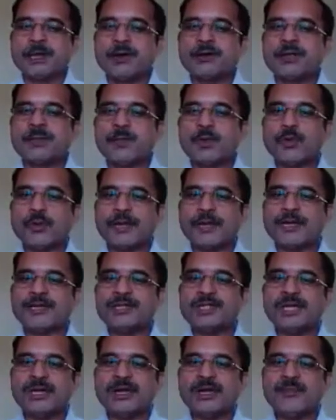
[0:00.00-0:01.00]

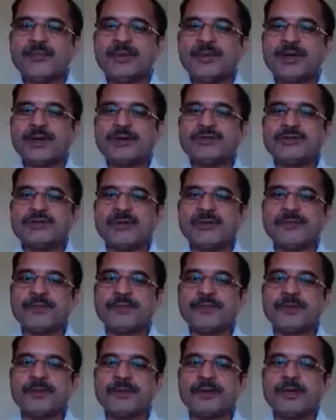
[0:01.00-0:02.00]
hydrogen, it is assumed
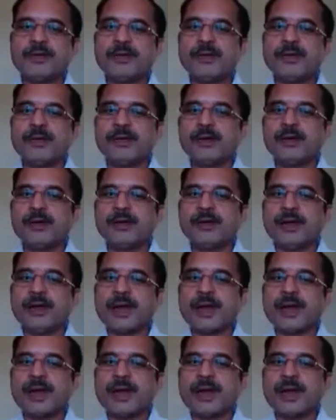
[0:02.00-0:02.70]
as zero.